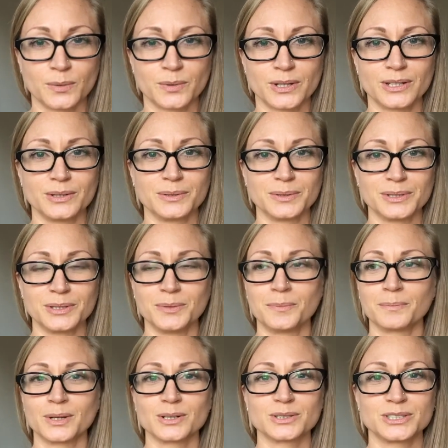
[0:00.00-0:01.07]
where you, you
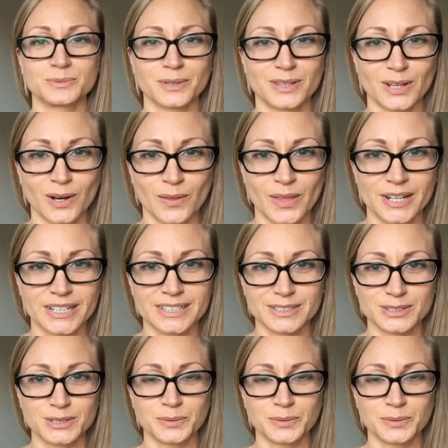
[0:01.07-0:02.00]
merge with all that is.